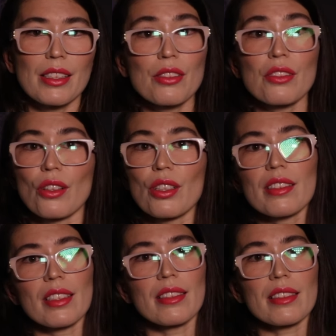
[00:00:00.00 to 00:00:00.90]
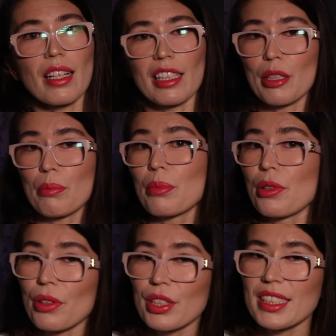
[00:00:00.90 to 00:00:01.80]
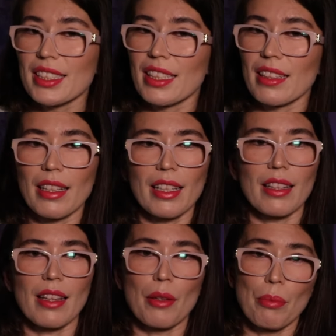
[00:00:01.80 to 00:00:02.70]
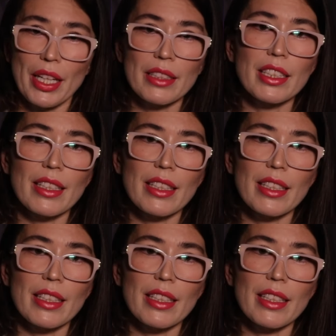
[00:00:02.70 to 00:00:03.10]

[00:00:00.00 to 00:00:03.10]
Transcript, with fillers: Sources are reporting that the main